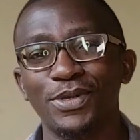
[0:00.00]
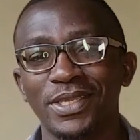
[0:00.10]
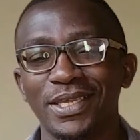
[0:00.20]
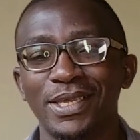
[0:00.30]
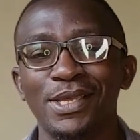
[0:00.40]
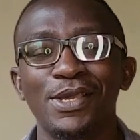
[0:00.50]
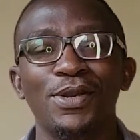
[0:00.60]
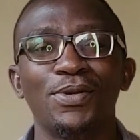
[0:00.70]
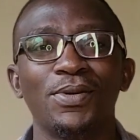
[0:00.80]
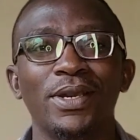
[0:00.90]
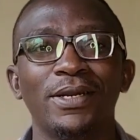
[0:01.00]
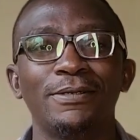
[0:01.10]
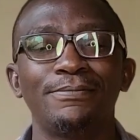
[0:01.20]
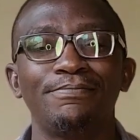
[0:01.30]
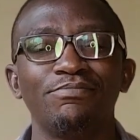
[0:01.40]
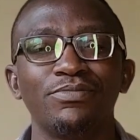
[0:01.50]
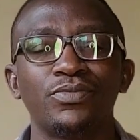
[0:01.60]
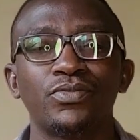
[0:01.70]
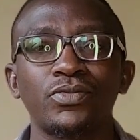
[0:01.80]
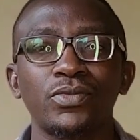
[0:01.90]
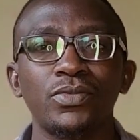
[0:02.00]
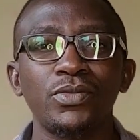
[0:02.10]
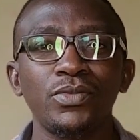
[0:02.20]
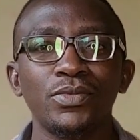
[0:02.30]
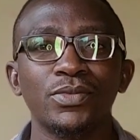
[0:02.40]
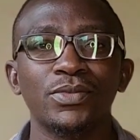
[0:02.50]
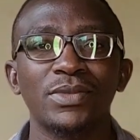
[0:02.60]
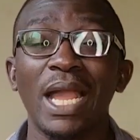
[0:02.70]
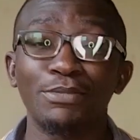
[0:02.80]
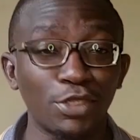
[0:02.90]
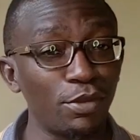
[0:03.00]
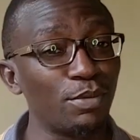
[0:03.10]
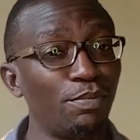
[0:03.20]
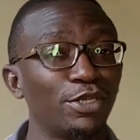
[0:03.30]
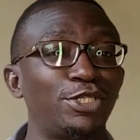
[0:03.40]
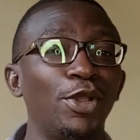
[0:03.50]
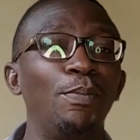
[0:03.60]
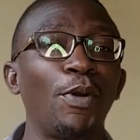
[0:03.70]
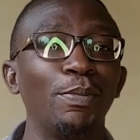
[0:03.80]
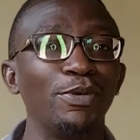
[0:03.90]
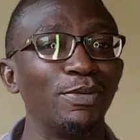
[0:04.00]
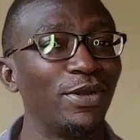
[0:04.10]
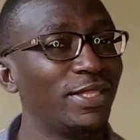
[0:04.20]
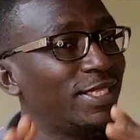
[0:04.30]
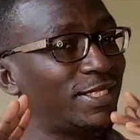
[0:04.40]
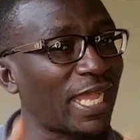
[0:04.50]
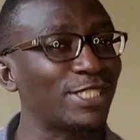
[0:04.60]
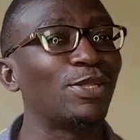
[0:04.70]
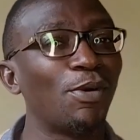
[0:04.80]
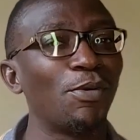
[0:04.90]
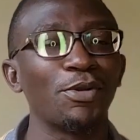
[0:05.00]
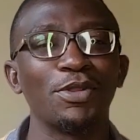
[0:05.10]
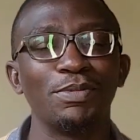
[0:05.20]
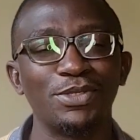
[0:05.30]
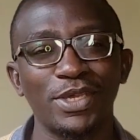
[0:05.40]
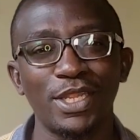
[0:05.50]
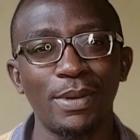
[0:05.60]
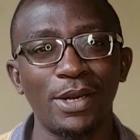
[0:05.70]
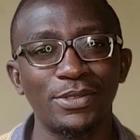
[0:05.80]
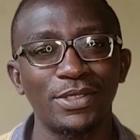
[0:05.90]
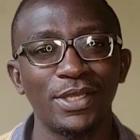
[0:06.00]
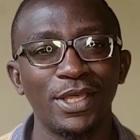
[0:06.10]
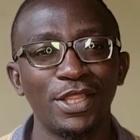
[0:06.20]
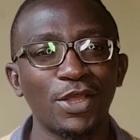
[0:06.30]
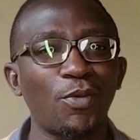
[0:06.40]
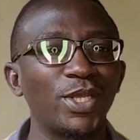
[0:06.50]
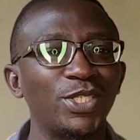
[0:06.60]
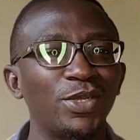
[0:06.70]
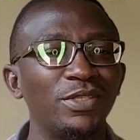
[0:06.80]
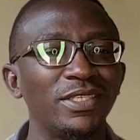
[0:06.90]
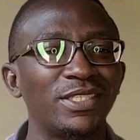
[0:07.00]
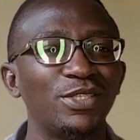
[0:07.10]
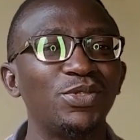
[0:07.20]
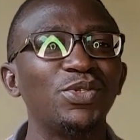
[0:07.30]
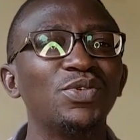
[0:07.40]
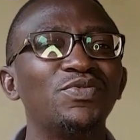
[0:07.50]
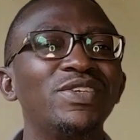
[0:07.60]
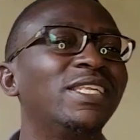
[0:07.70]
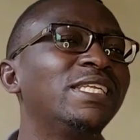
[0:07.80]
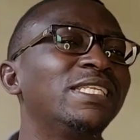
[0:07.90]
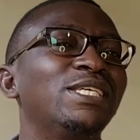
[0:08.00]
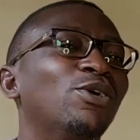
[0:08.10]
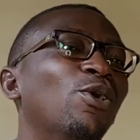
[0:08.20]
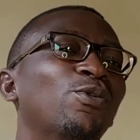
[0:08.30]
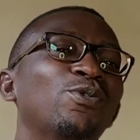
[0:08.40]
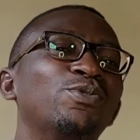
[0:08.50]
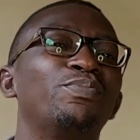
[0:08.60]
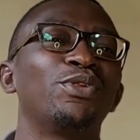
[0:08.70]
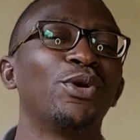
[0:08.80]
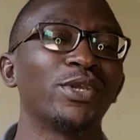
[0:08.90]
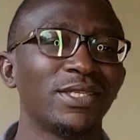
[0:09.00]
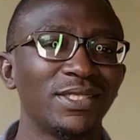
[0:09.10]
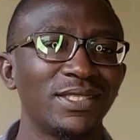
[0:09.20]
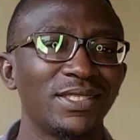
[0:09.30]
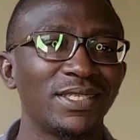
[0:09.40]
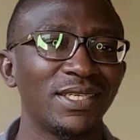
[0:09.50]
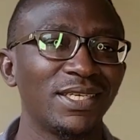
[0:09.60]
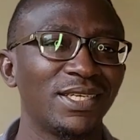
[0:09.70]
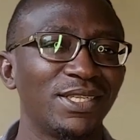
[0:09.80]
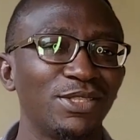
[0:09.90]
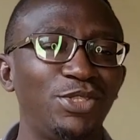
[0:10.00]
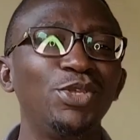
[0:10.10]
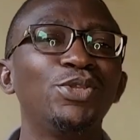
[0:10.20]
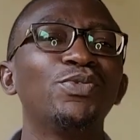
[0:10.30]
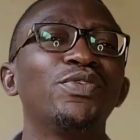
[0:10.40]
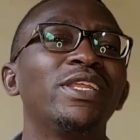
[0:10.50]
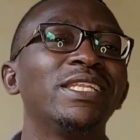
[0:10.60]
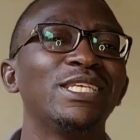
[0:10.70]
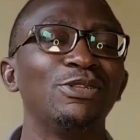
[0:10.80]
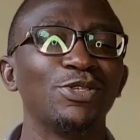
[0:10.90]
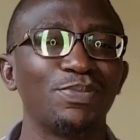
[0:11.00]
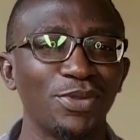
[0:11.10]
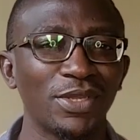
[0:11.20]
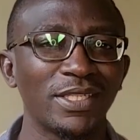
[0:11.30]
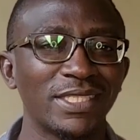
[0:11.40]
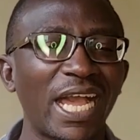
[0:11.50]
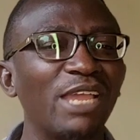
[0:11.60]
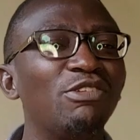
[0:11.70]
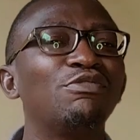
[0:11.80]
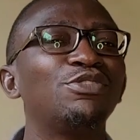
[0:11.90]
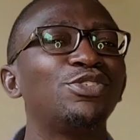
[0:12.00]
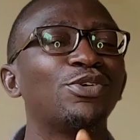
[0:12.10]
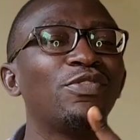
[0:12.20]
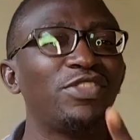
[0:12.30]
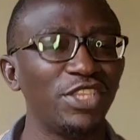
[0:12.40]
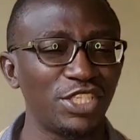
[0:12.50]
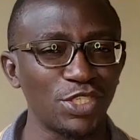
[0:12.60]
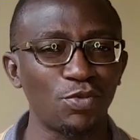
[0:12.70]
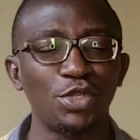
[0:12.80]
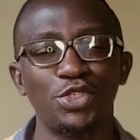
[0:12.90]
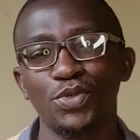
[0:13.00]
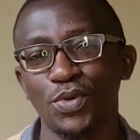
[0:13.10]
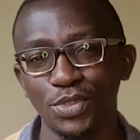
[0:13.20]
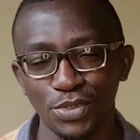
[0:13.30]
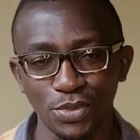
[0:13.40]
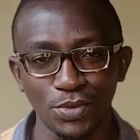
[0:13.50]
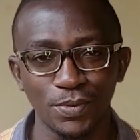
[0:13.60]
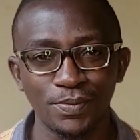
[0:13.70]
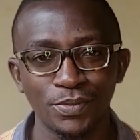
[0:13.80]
Okay, well, I'm sorry to bust your bubble, but that's not what we're going to be talking about. The question is, do you really need all those plugins? Do you really need those plugins? Are you even sure this is what you want to do?